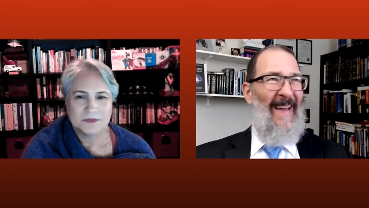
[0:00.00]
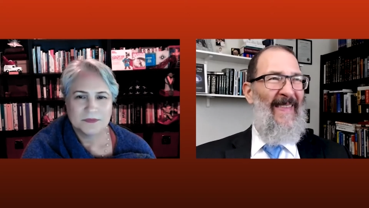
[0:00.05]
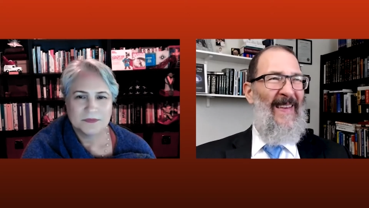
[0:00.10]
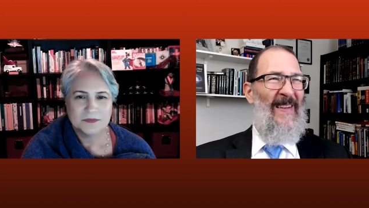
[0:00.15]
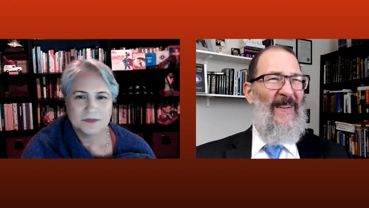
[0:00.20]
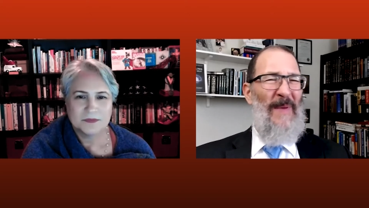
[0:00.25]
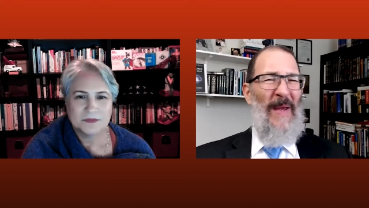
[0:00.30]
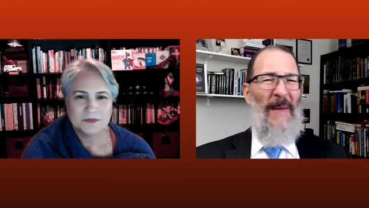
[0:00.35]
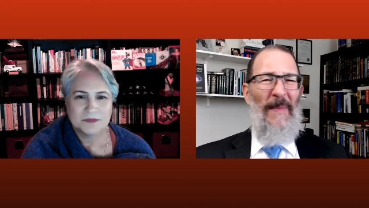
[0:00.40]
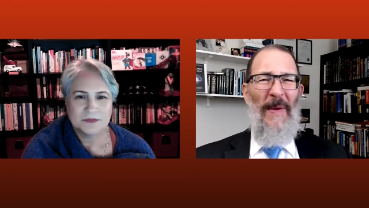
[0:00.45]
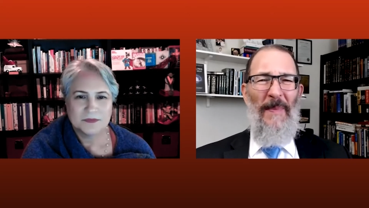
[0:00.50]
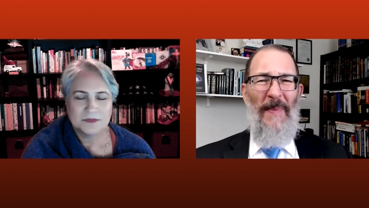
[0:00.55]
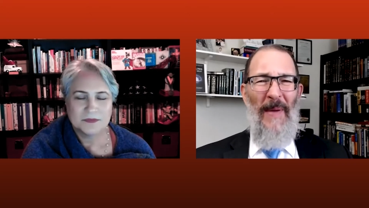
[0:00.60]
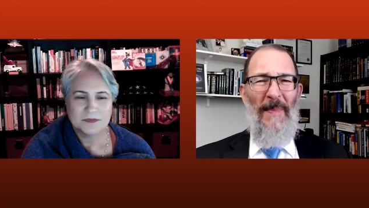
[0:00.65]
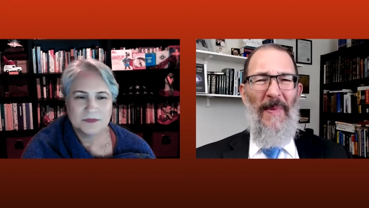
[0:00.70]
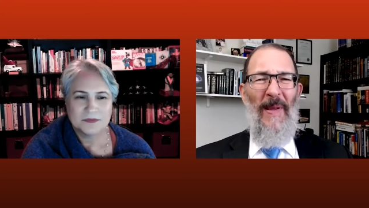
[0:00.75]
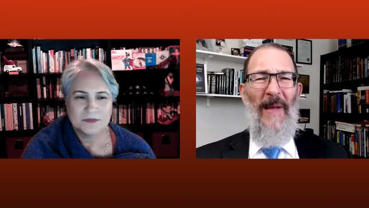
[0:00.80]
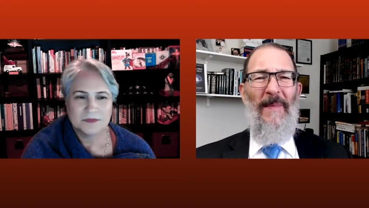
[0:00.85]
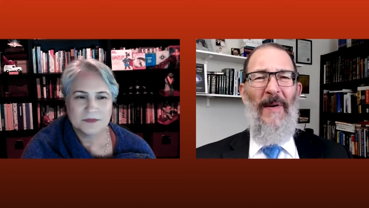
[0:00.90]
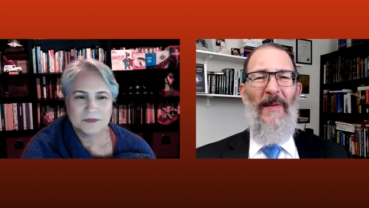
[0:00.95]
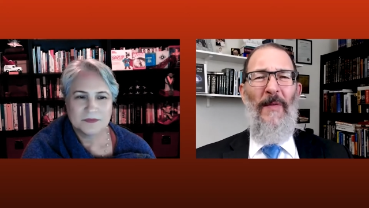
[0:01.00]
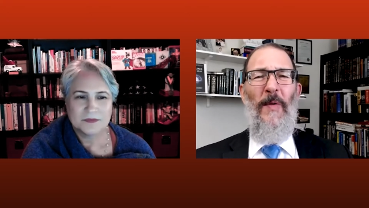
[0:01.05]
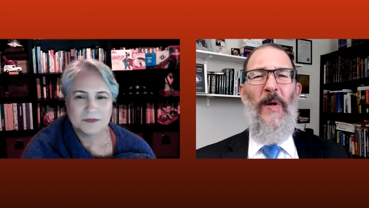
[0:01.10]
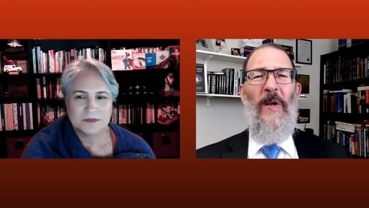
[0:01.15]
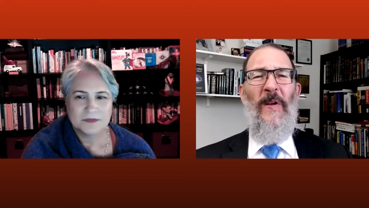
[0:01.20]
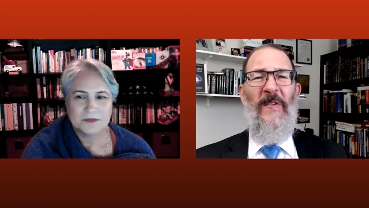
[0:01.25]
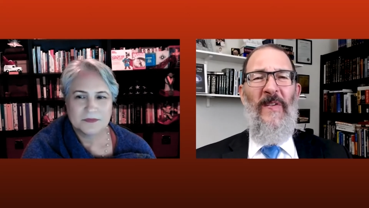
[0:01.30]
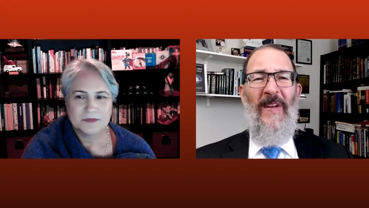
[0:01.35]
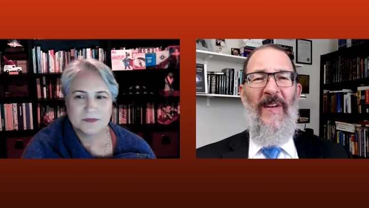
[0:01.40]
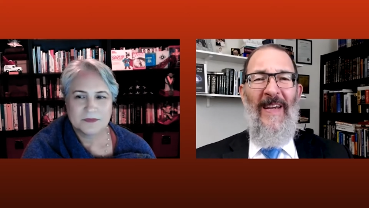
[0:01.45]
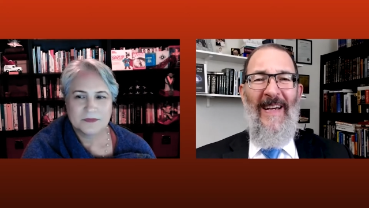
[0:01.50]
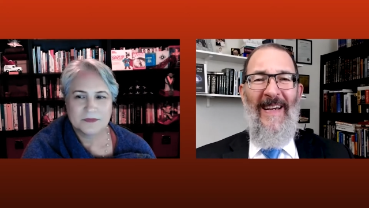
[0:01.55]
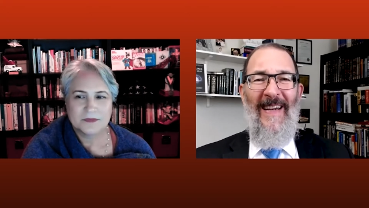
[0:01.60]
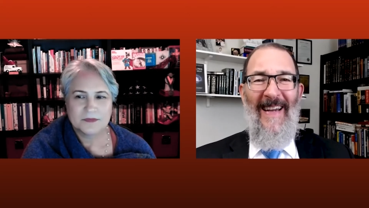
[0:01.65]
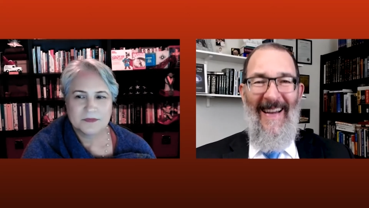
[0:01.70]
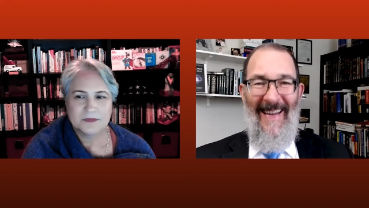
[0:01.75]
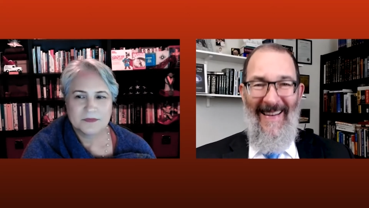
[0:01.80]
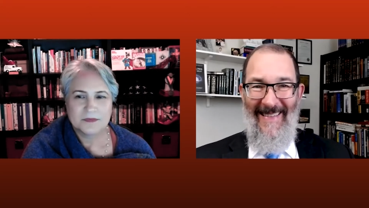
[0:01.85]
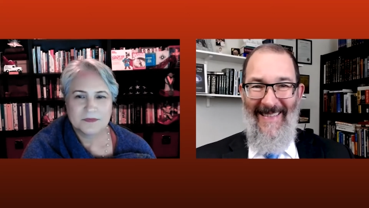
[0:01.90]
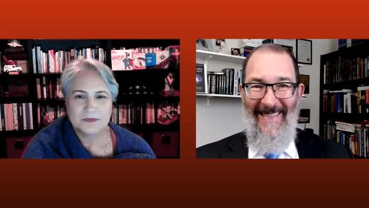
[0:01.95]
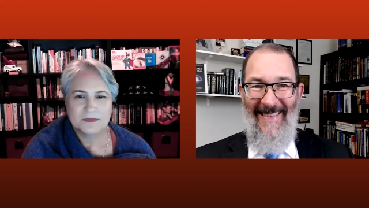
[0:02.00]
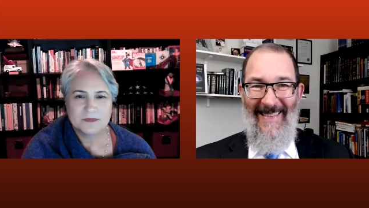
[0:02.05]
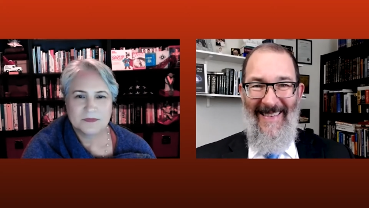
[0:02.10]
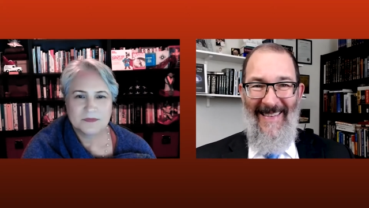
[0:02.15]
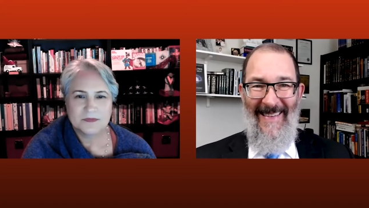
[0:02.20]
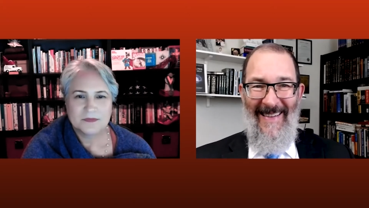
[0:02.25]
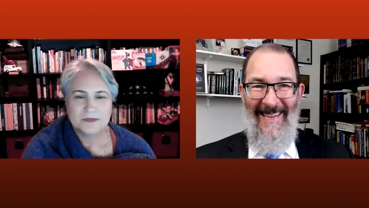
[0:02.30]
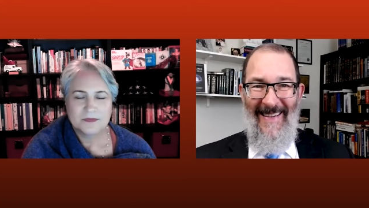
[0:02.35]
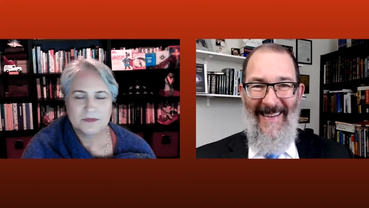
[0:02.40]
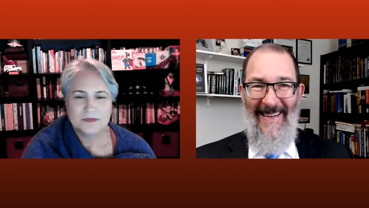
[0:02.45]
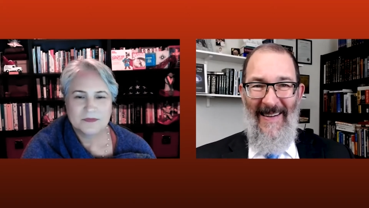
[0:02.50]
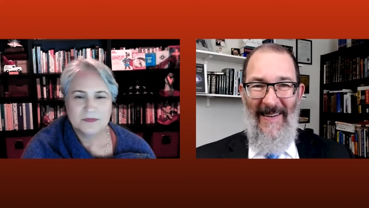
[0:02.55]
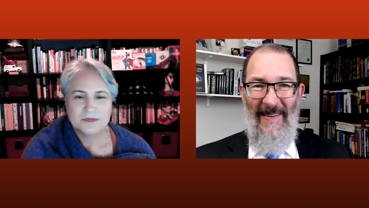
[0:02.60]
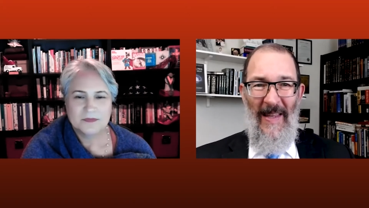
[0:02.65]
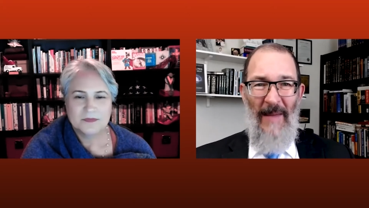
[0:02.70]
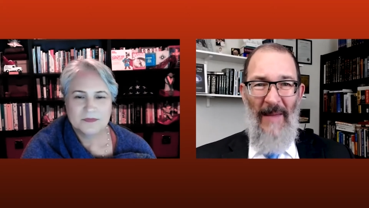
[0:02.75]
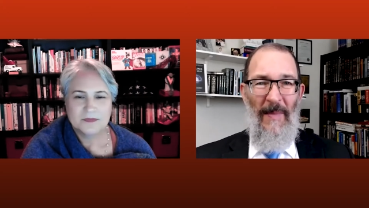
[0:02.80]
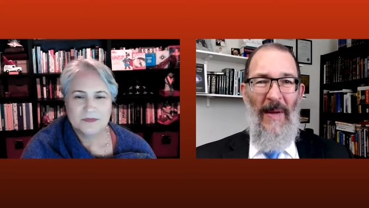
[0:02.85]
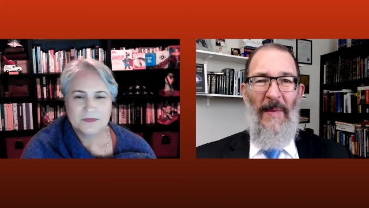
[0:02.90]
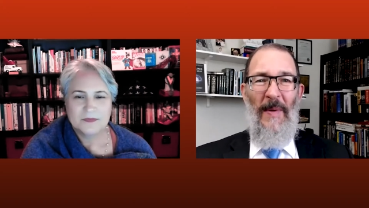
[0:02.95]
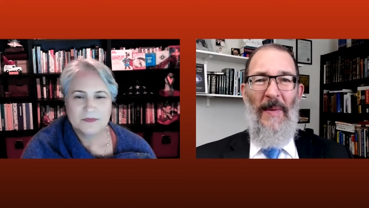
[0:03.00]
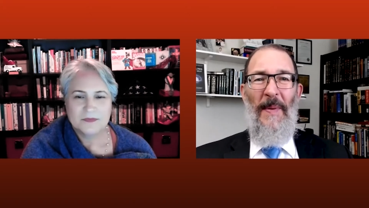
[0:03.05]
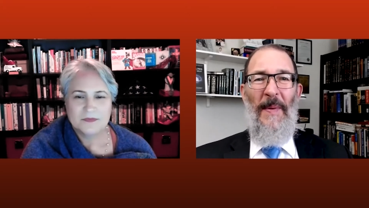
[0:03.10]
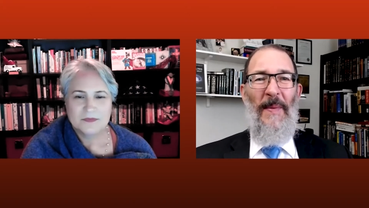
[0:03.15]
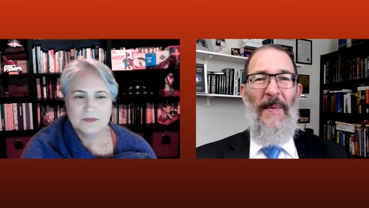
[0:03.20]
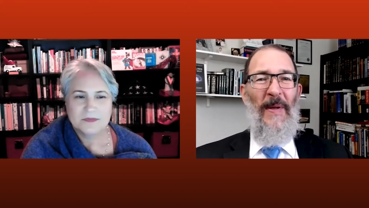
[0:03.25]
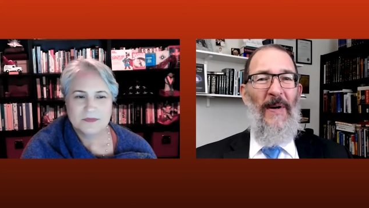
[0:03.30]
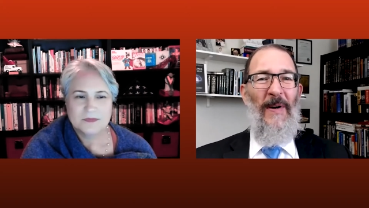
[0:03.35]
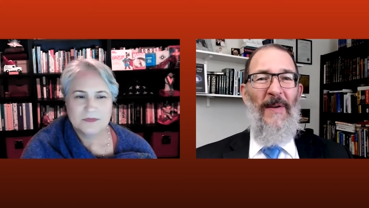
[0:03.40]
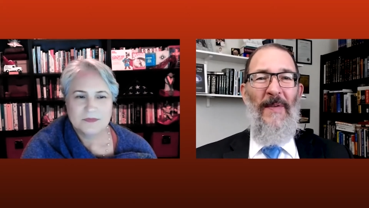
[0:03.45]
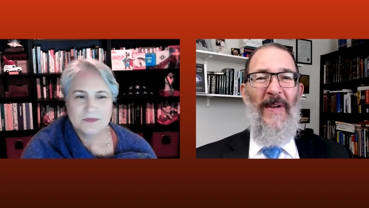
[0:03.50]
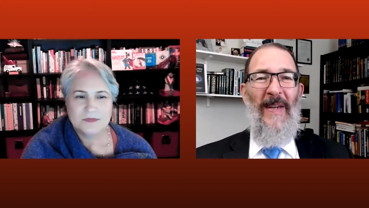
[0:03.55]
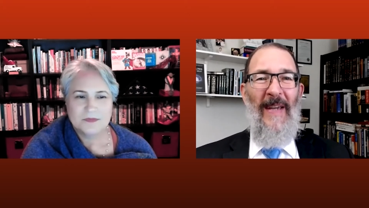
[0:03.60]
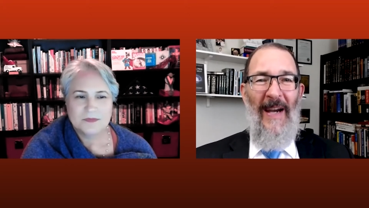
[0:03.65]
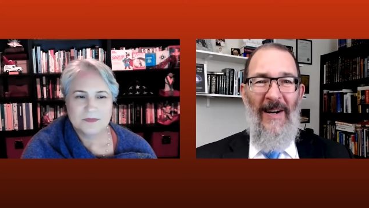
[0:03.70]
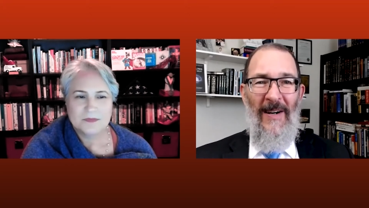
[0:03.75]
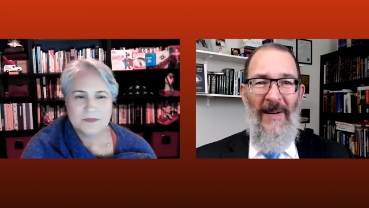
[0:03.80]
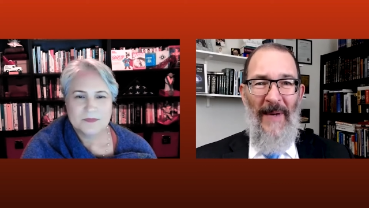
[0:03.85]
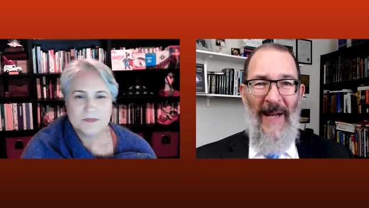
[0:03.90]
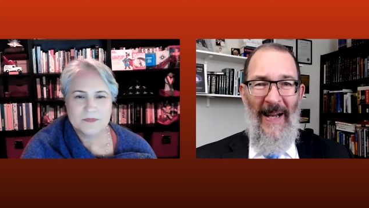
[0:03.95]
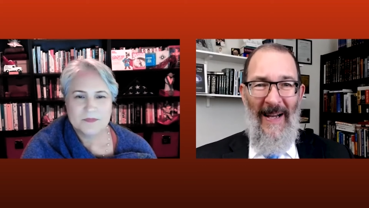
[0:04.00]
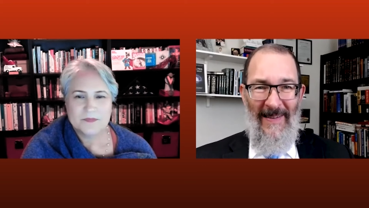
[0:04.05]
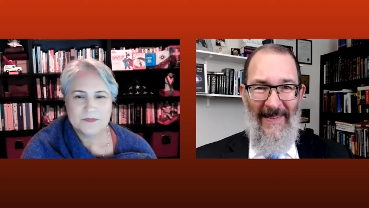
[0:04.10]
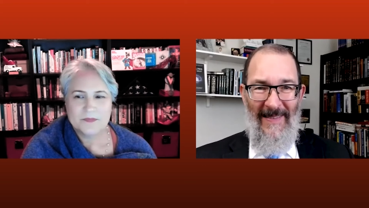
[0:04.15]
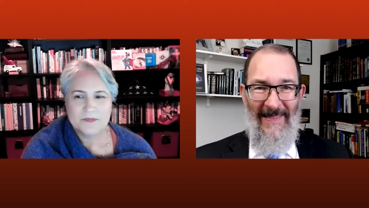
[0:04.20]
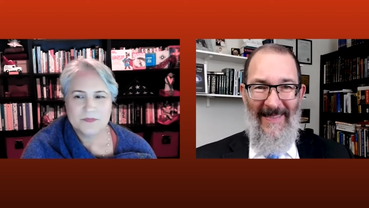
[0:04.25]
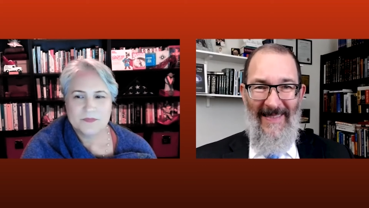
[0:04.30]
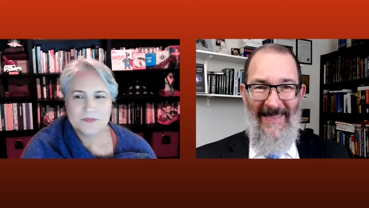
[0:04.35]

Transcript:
Speaker 1: and these may be people I'm never going to see again. They may be people I don't even care about.